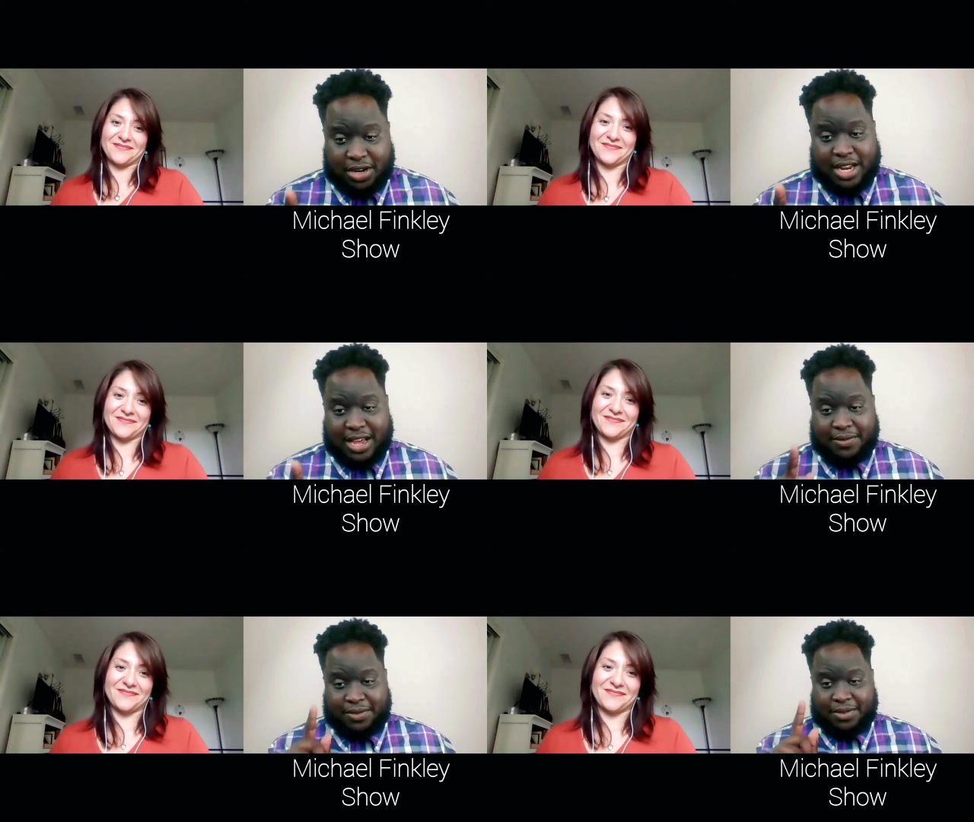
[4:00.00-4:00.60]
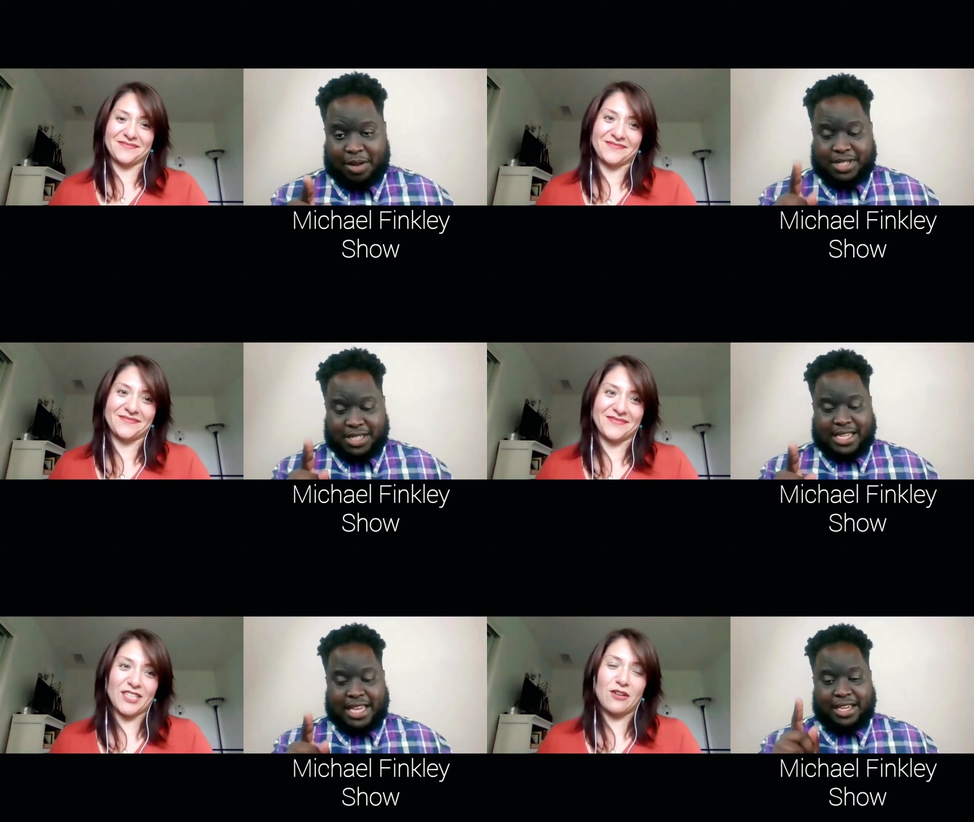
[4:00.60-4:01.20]
Speaker 1: your life. I'm
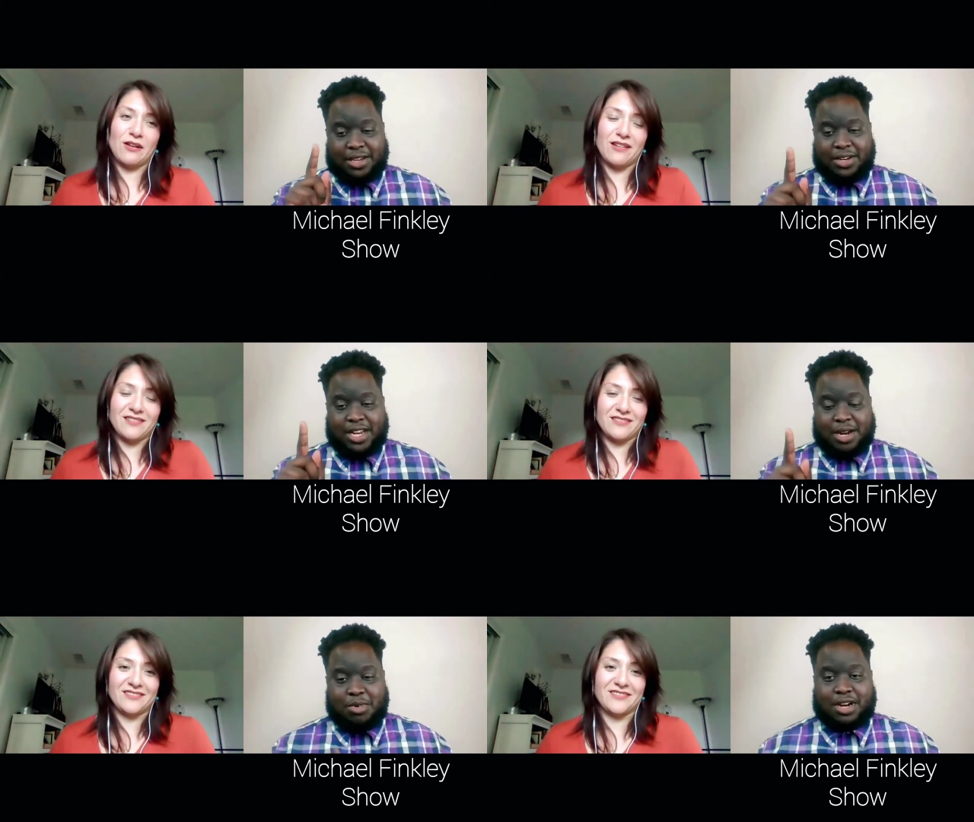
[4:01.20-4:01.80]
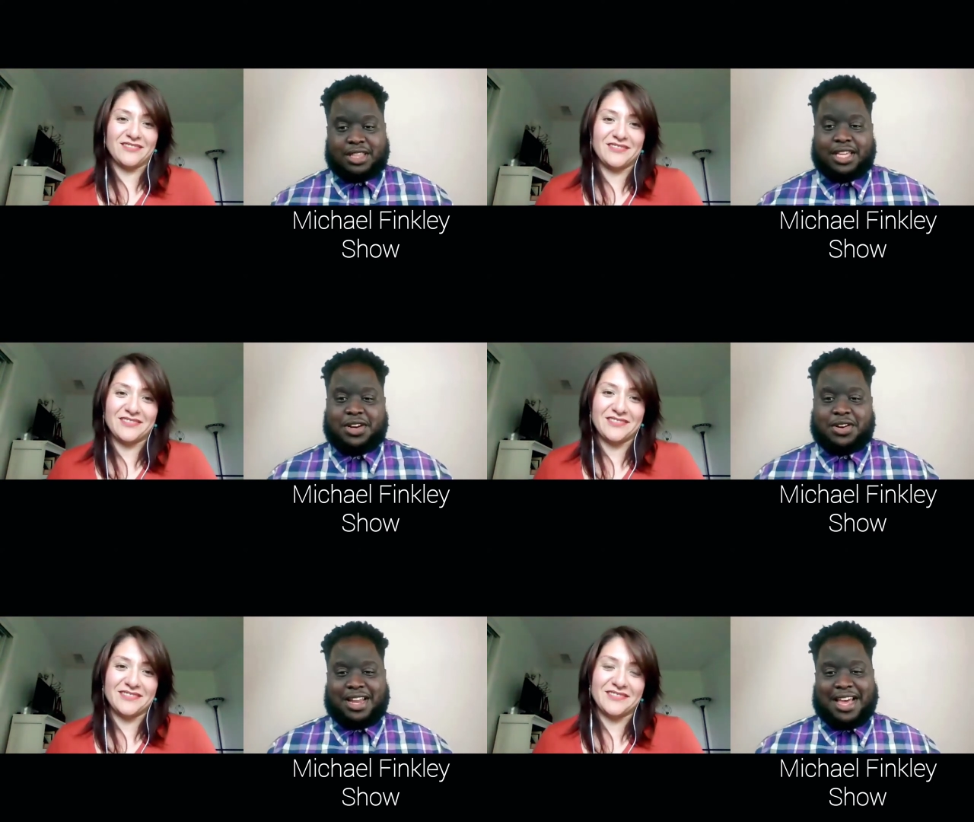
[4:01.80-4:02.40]
just saying, you need a Martha
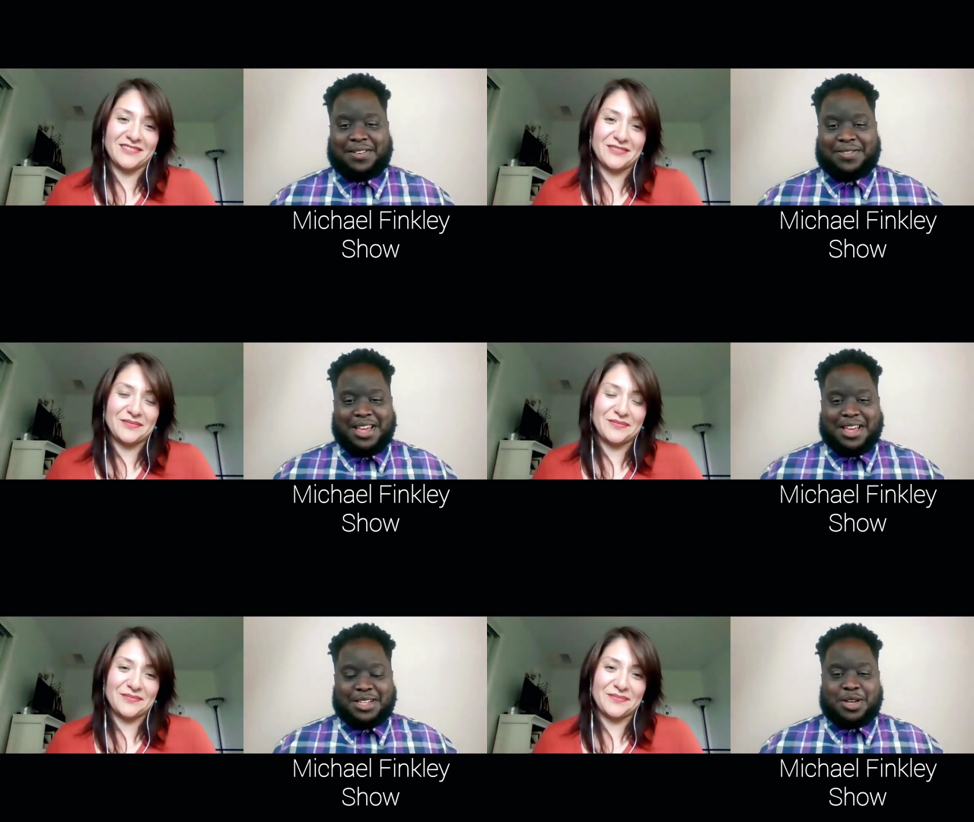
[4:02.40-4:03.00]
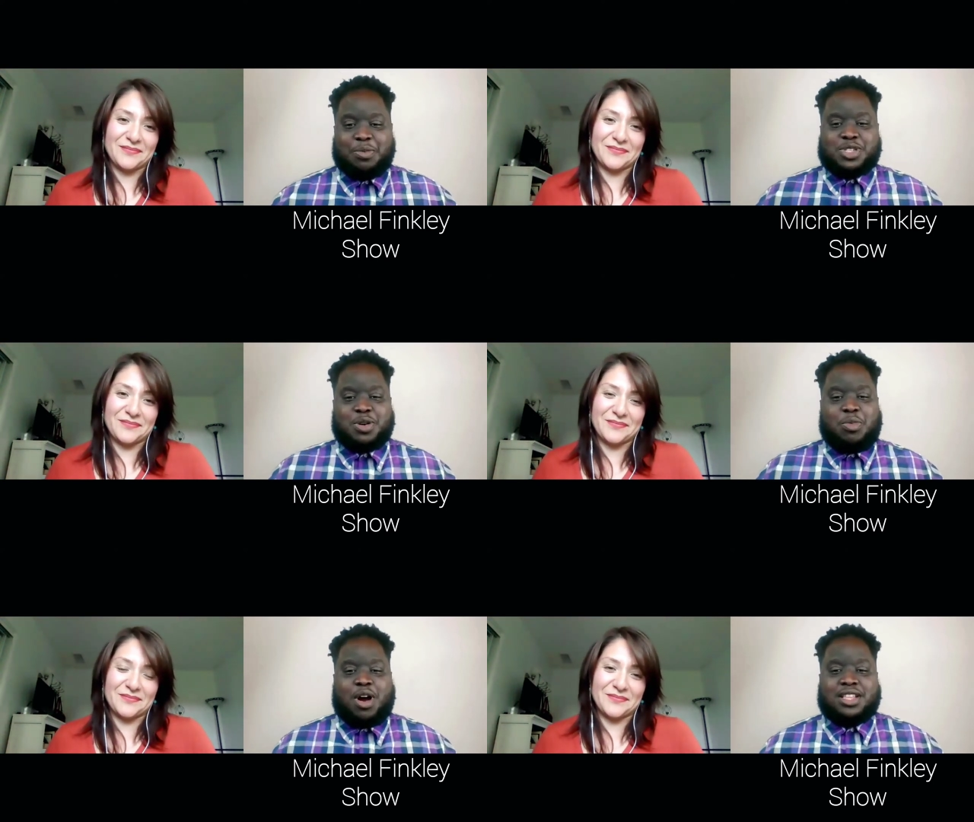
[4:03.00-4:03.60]
in your life. So,
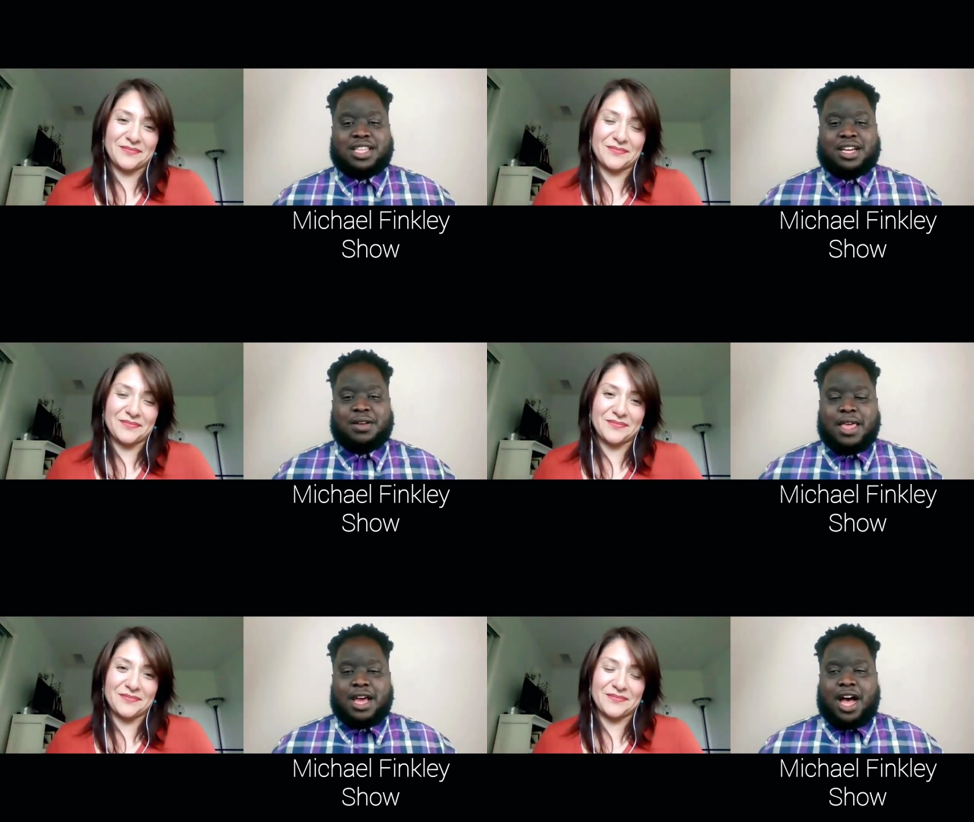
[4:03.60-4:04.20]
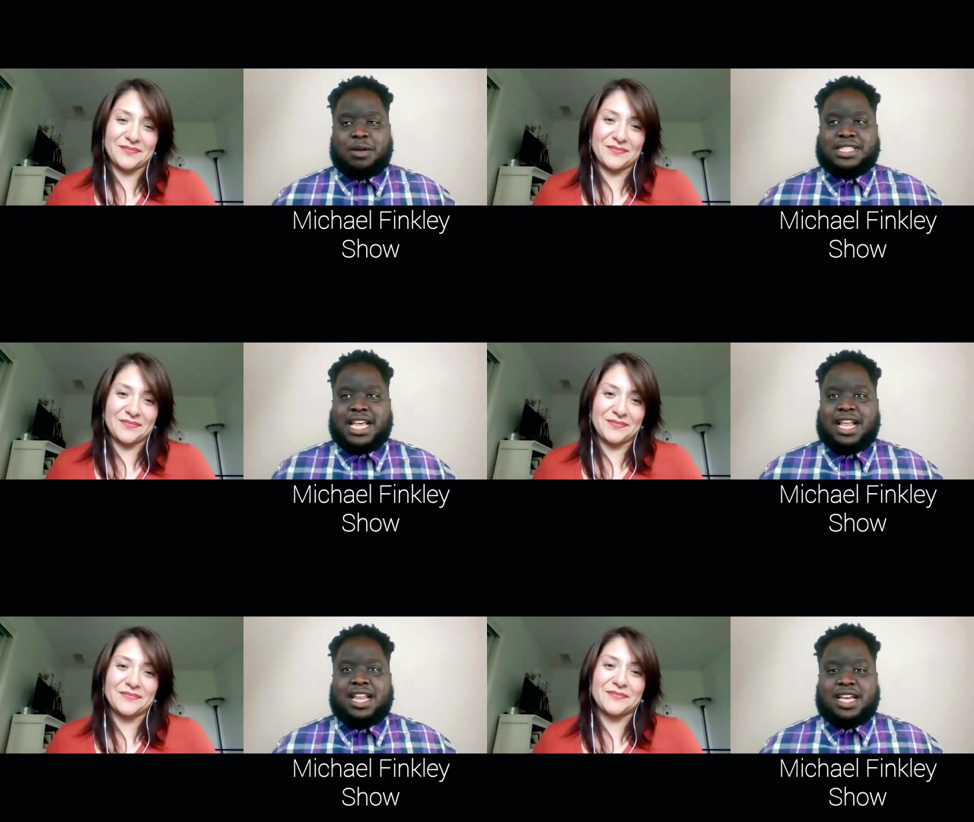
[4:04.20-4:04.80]
so Martha, um,
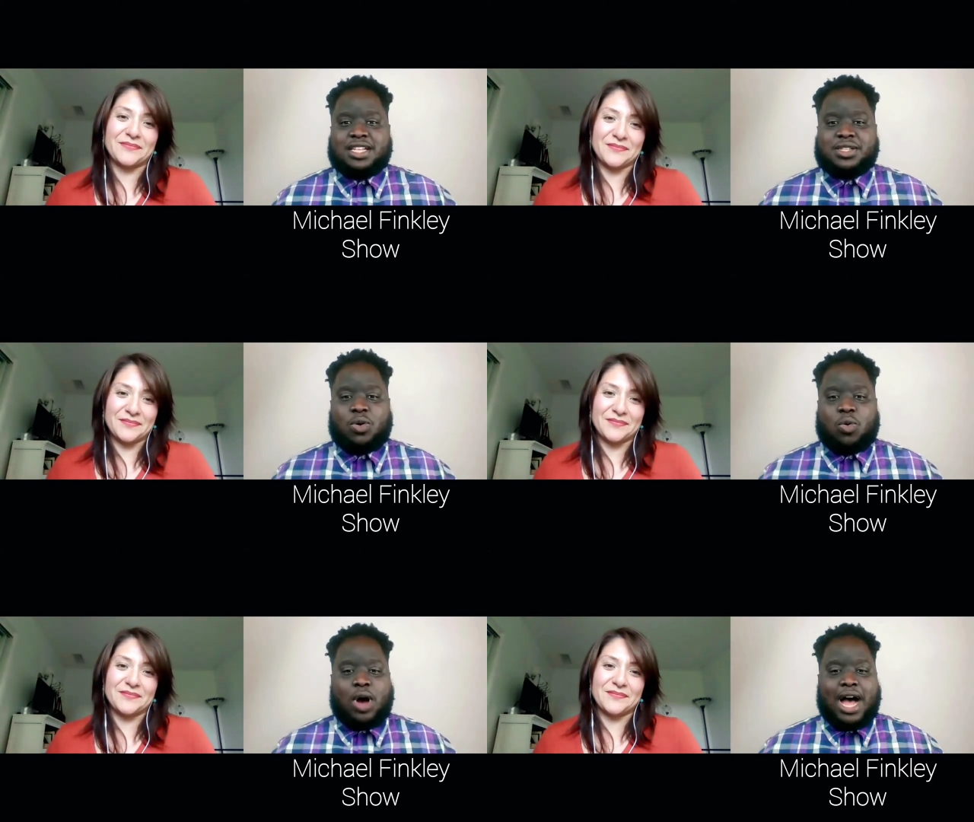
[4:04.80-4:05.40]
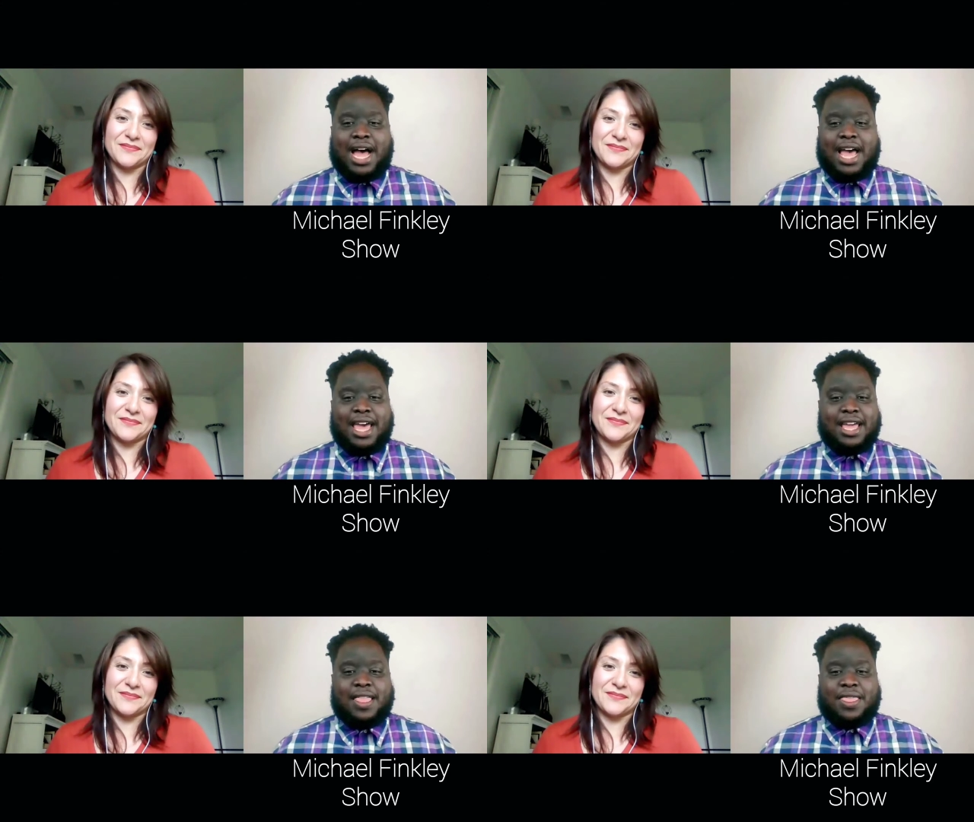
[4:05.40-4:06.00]
tell us
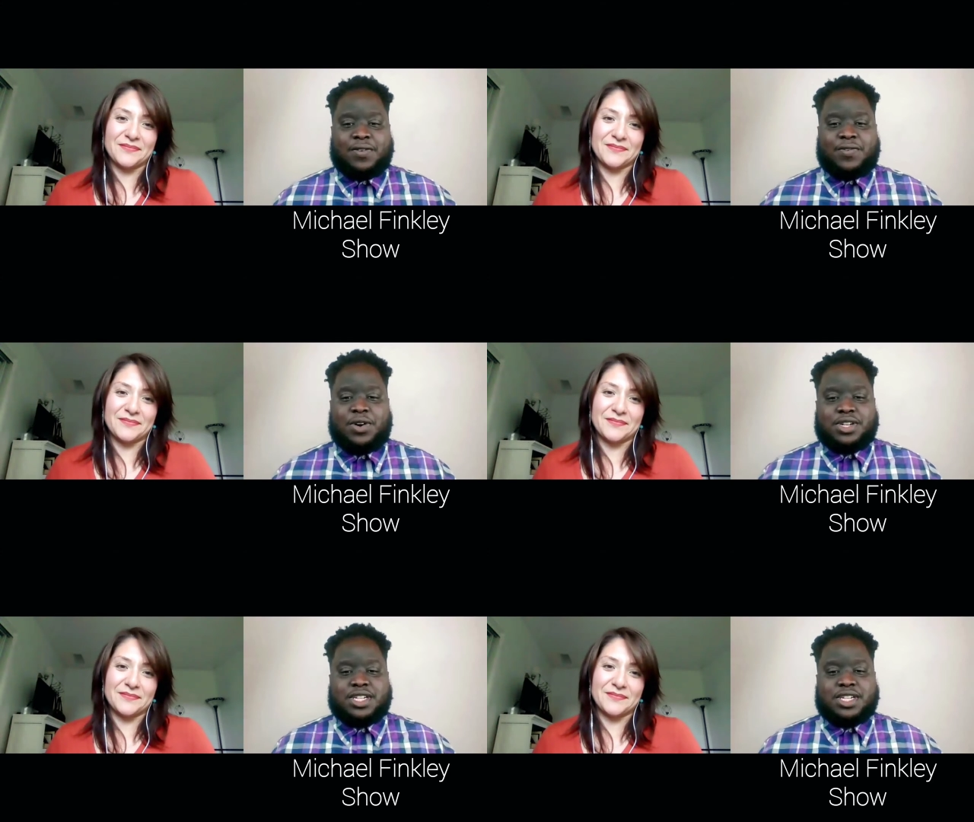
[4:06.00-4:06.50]
why the first